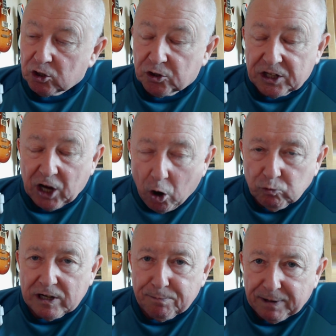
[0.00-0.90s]
the
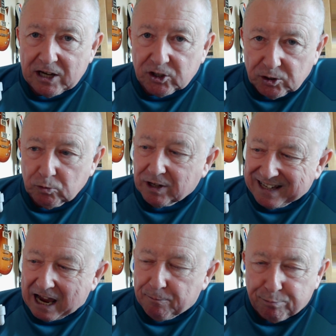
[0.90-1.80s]
only place you can
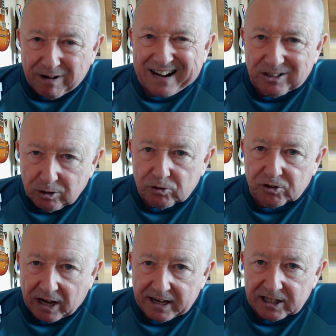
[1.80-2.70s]
get a brand new
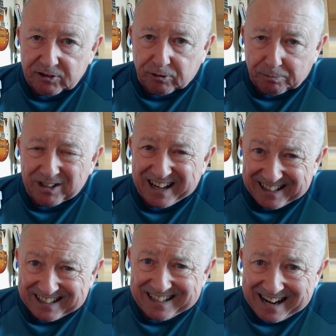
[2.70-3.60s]
set is from
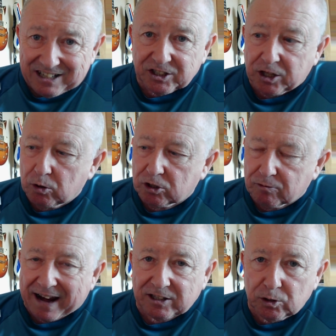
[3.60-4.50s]
Kinetico
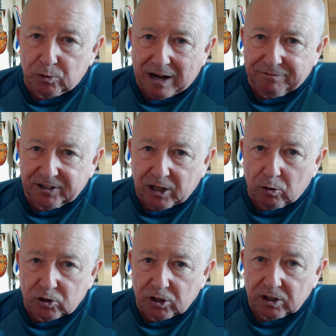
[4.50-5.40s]
Direct. You would have to go
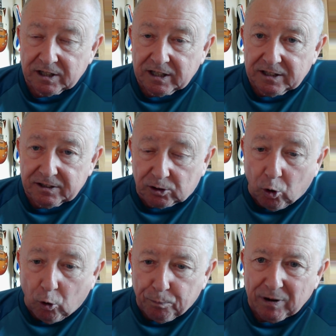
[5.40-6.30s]
to the
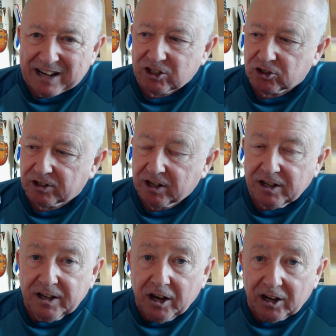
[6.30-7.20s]
corporation
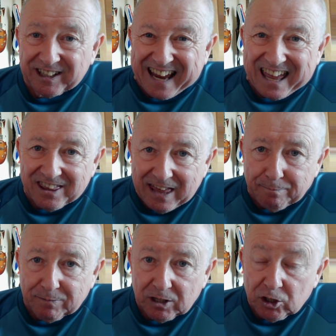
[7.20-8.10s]
and get
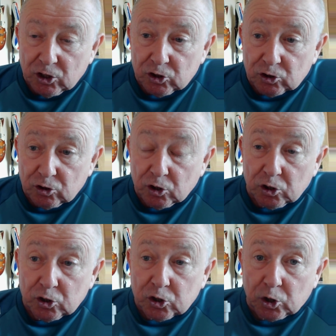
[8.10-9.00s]
them
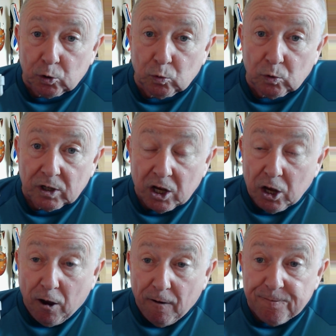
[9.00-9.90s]
to
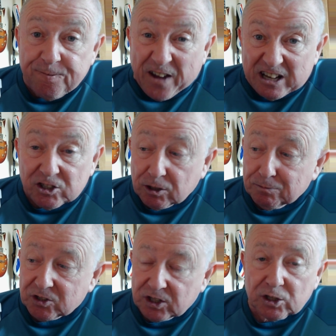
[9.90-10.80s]
fit some
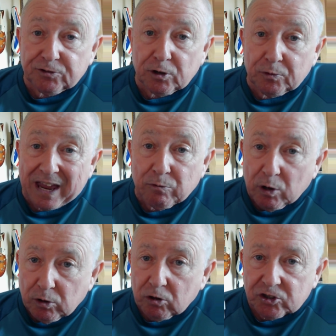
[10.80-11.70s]
seals for you. They
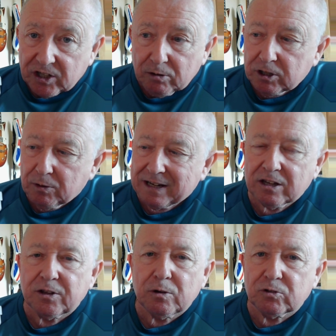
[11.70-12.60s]
will not sell you any
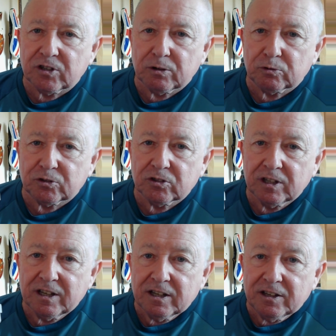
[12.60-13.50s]
of those seals.
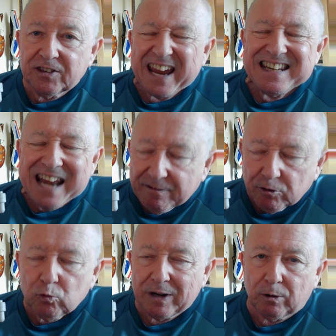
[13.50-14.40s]
They never
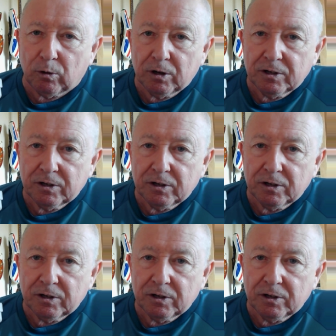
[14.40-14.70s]
will.